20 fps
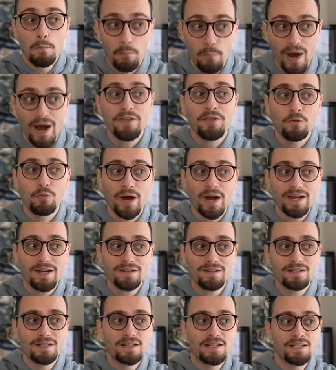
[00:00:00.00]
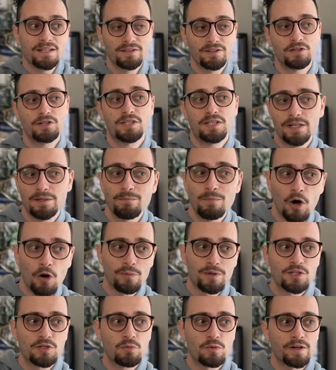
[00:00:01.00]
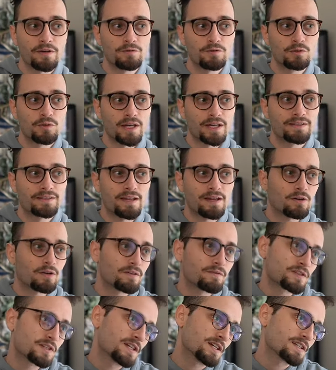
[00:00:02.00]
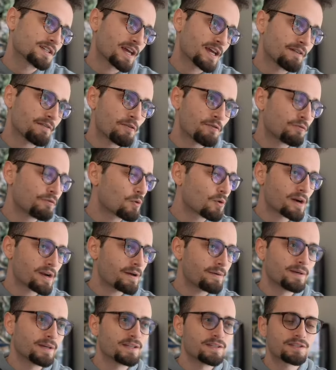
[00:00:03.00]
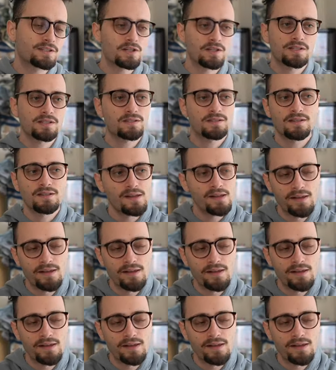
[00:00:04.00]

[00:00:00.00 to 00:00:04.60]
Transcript: By the way, there's like moments where if you like take on f6, I have a fork. I mean, it's just...